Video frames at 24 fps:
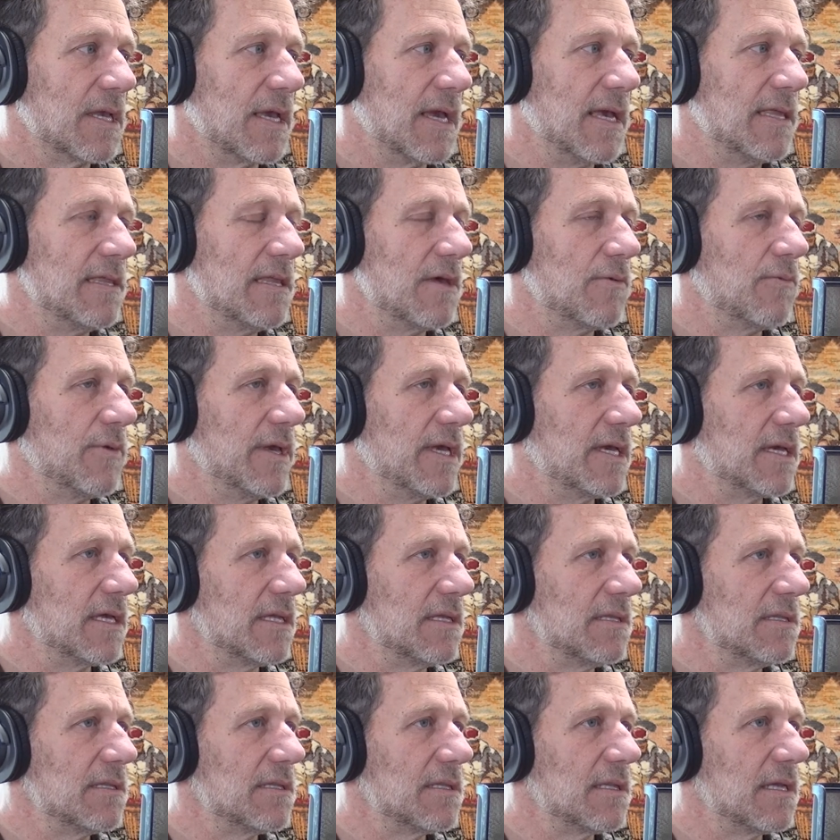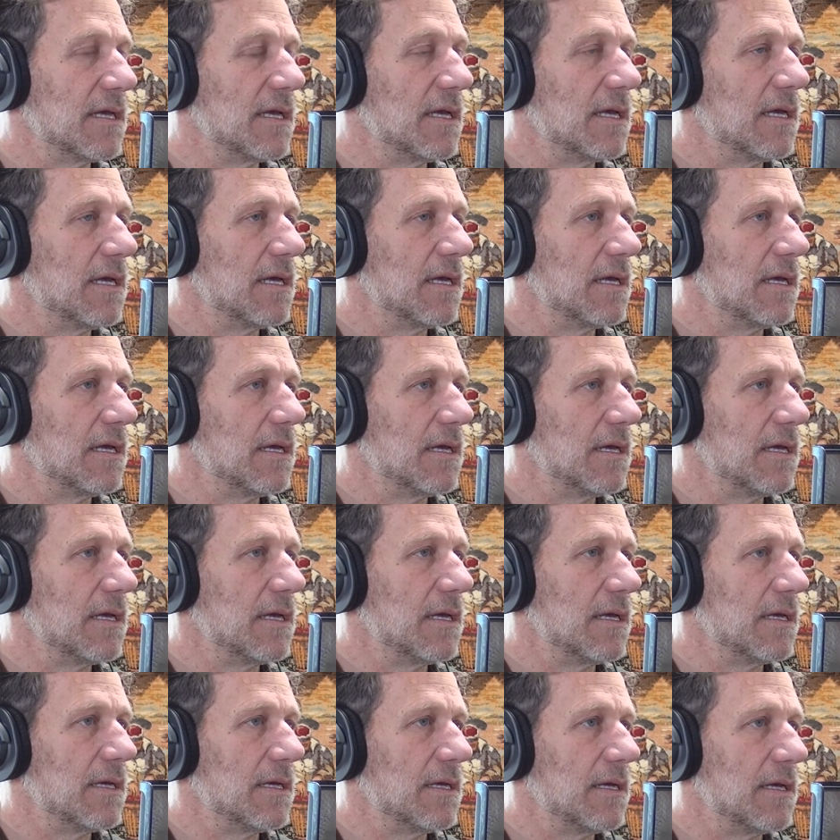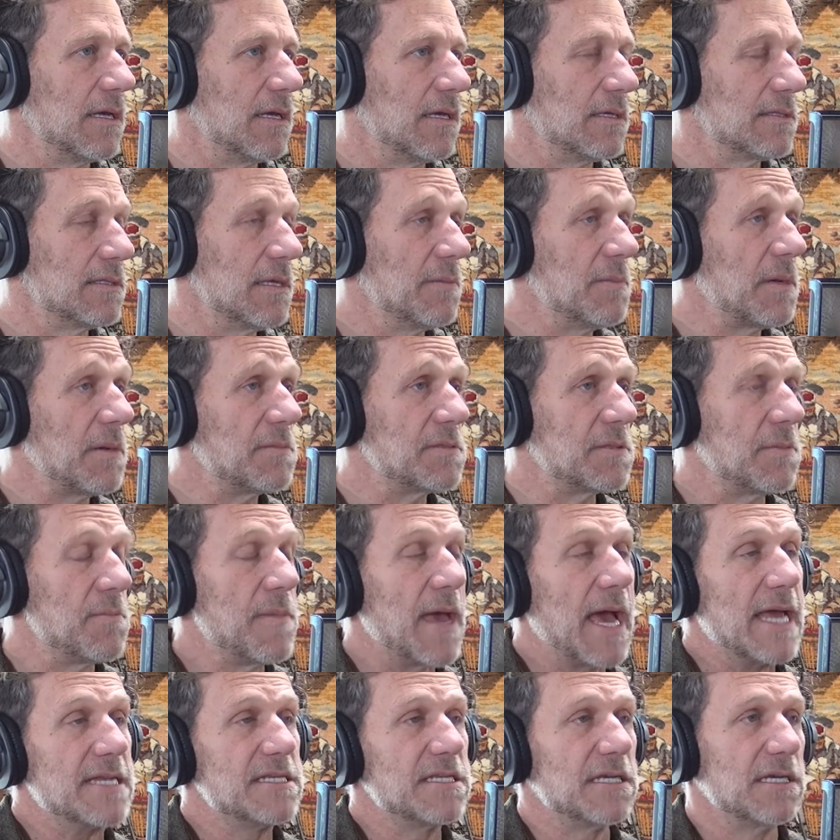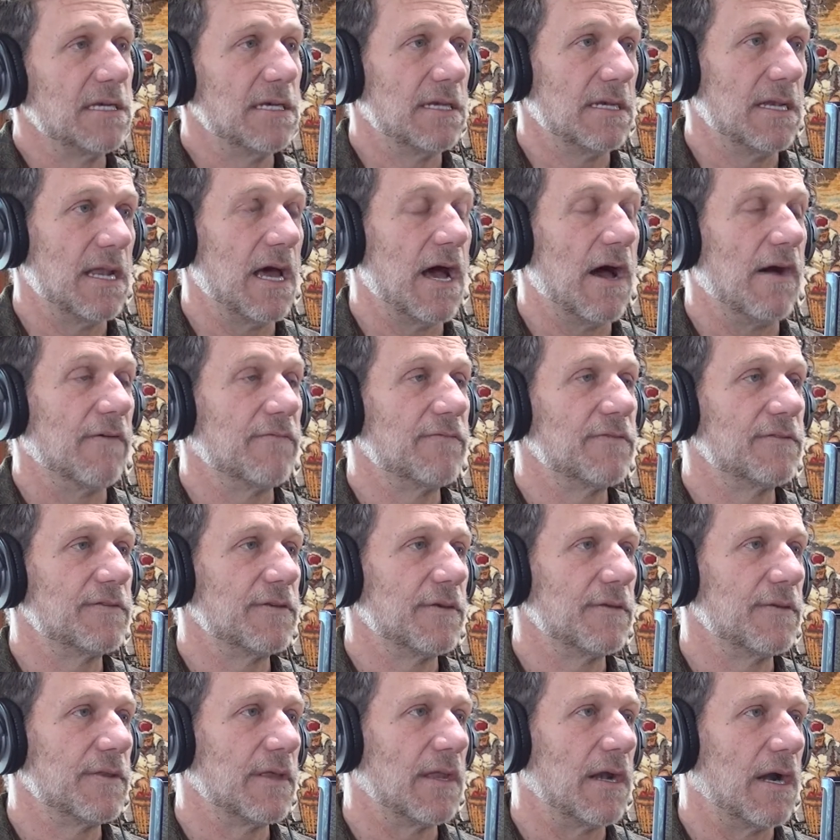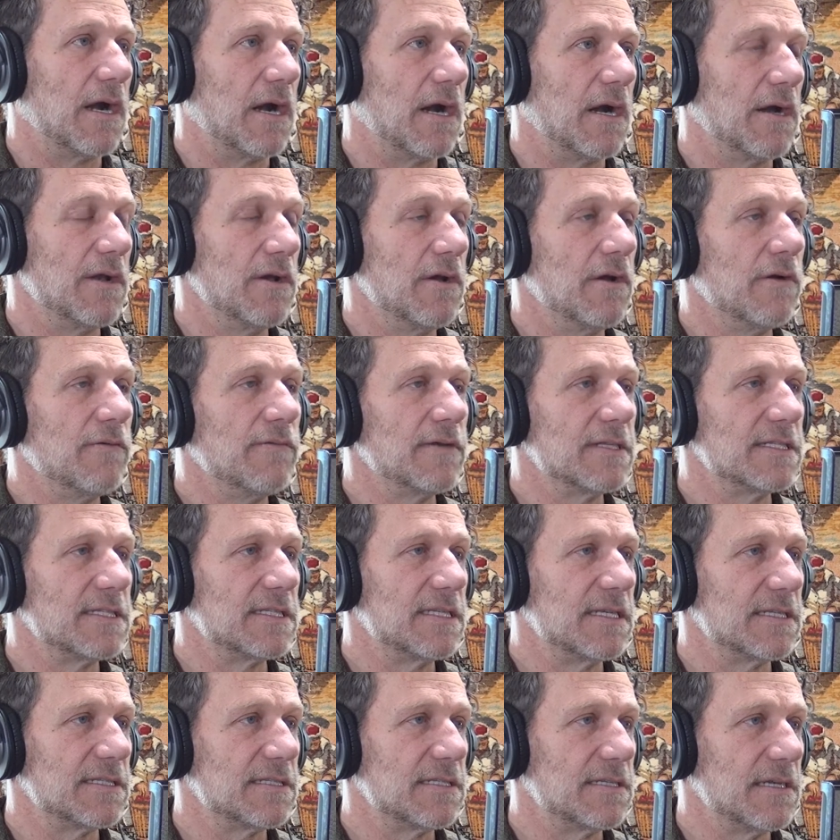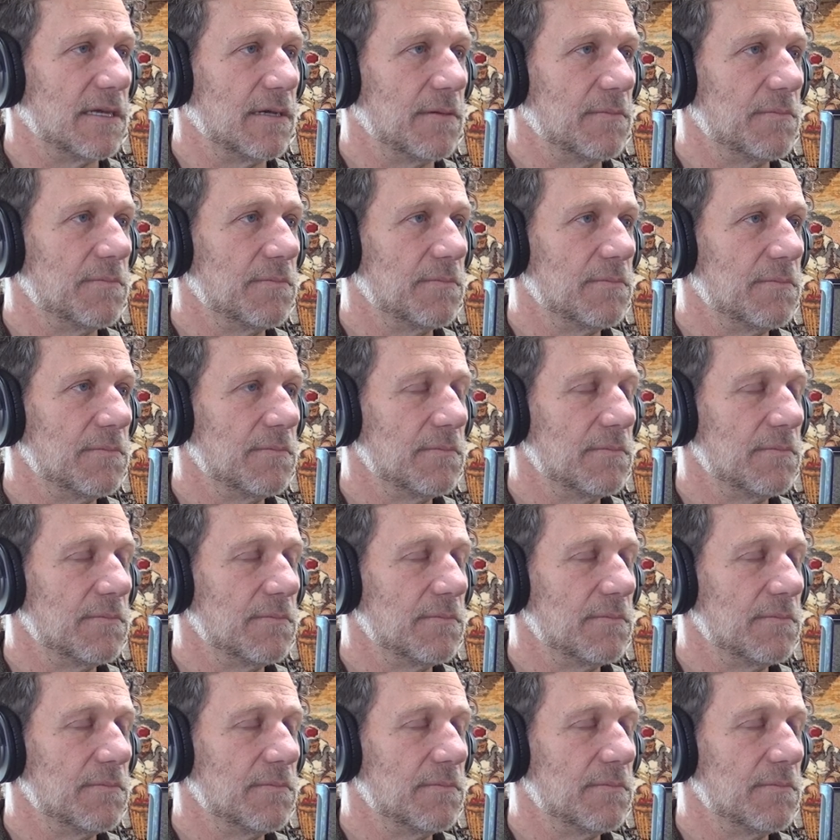And that we can sometimes imagine enough so that our nervous system